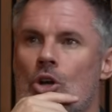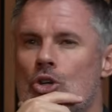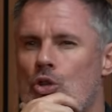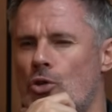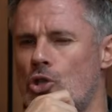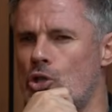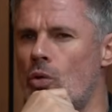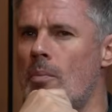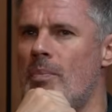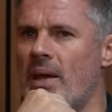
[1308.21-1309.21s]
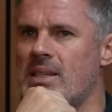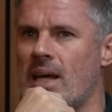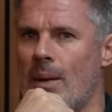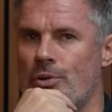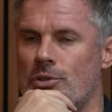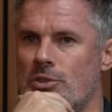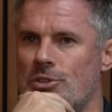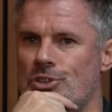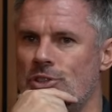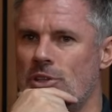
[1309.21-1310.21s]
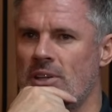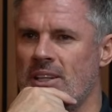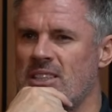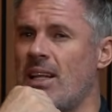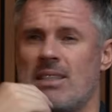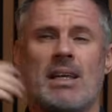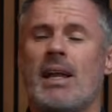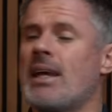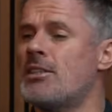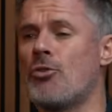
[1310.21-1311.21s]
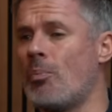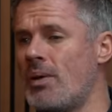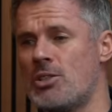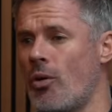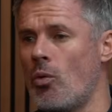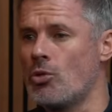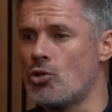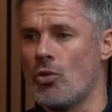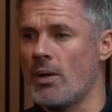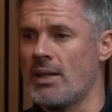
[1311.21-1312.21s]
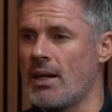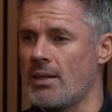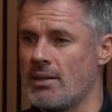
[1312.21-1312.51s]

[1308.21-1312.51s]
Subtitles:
So if there's something big's happened, let's say United got beaten up or something like that.